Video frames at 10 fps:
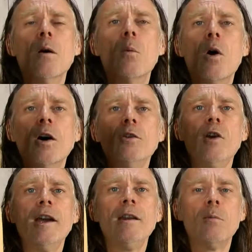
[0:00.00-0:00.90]
What I
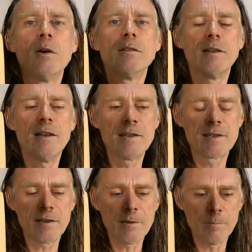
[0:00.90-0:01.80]
really want
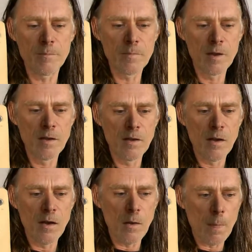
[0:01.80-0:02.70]
is
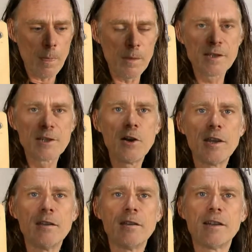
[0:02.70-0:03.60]
the